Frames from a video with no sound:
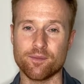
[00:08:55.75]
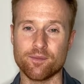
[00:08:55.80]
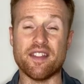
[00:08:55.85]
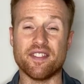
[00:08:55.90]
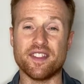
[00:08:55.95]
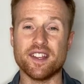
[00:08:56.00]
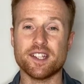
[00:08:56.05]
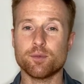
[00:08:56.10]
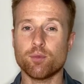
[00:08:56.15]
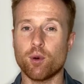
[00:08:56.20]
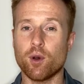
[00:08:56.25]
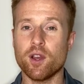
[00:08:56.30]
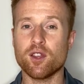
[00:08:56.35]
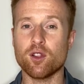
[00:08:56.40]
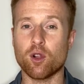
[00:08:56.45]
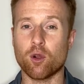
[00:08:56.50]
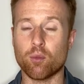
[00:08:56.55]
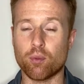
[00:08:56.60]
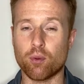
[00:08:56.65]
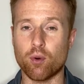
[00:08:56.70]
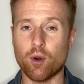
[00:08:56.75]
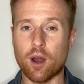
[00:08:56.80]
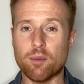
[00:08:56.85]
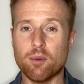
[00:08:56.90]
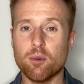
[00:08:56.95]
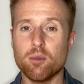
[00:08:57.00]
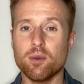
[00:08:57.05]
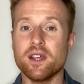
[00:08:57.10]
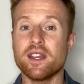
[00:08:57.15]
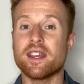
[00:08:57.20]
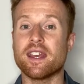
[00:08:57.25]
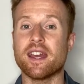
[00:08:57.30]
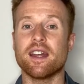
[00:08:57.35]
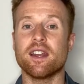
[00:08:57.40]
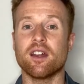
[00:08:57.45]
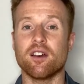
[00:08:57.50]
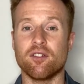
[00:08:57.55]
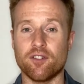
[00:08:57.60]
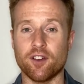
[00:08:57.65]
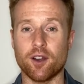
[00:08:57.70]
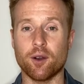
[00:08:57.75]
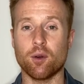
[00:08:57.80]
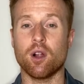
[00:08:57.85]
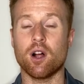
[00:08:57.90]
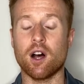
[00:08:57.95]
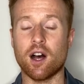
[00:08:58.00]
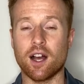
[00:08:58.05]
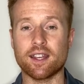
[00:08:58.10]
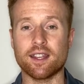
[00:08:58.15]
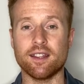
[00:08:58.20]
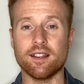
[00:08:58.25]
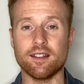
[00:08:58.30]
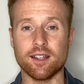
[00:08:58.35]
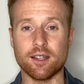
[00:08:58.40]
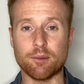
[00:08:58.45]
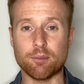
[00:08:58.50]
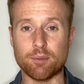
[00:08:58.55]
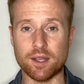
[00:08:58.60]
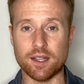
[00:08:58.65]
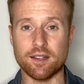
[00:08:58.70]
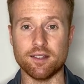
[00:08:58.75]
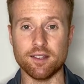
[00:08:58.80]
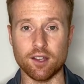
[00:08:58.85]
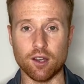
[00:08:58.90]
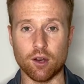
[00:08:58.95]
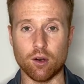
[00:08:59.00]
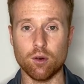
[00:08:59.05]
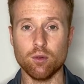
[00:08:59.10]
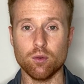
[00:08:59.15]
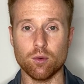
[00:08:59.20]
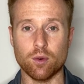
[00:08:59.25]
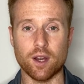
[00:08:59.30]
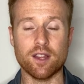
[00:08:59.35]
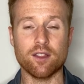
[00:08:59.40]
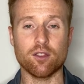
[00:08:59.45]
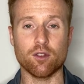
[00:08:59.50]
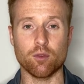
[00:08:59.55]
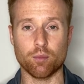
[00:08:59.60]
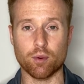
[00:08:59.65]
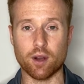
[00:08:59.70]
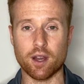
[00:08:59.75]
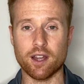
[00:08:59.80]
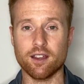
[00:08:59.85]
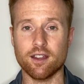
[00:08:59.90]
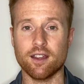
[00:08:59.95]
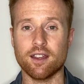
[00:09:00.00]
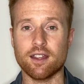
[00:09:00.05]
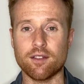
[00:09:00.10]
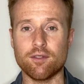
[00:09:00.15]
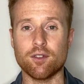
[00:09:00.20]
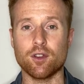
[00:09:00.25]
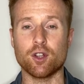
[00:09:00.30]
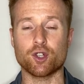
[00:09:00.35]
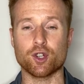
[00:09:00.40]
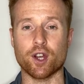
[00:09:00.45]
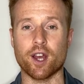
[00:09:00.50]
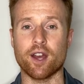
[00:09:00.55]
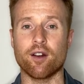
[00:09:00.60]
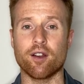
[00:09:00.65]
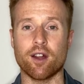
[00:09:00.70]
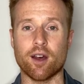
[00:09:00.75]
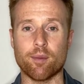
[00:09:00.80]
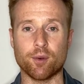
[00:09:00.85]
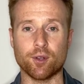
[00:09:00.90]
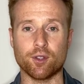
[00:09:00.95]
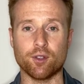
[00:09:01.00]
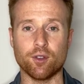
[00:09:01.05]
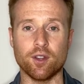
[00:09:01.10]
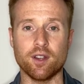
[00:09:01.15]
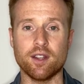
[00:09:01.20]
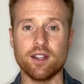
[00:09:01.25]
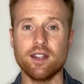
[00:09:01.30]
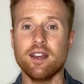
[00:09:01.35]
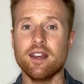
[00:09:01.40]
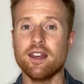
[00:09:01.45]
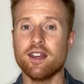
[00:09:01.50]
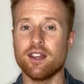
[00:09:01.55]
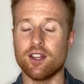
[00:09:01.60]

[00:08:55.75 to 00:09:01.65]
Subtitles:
At this point, you'll probably get a Federal Hockey League PTO, right? They're probably gonna give you a tryout opportunity.